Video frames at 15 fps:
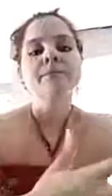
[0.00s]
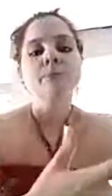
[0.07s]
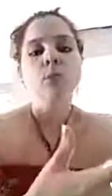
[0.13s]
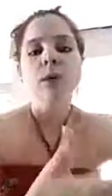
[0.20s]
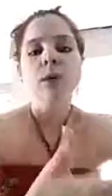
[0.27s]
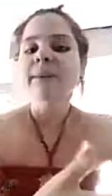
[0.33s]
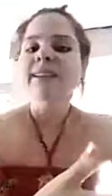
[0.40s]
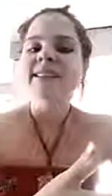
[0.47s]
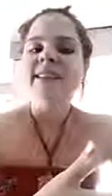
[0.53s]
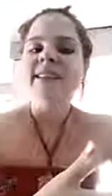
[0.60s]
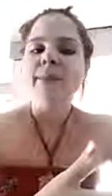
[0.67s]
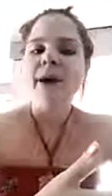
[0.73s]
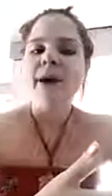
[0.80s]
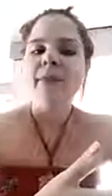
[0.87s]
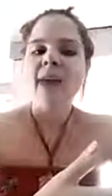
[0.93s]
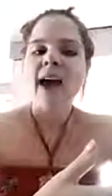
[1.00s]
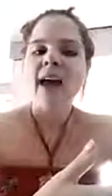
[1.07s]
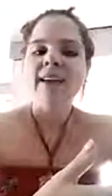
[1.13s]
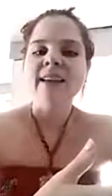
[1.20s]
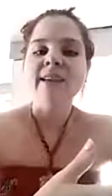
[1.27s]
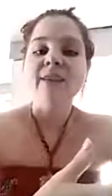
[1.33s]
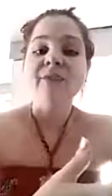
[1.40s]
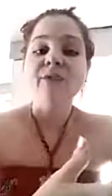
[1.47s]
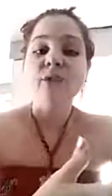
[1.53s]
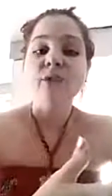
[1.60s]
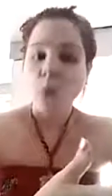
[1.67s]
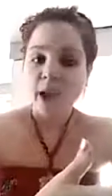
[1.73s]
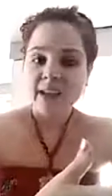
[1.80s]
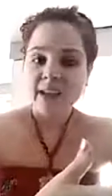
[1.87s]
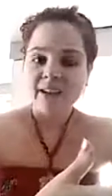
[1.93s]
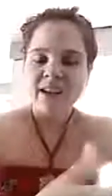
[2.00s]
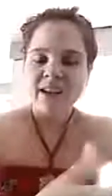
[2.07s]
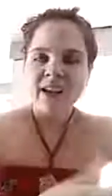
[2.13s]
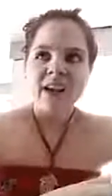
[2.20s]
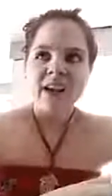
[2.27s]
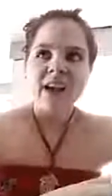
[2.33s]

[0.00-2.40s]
What I'm going to say about that is, for one,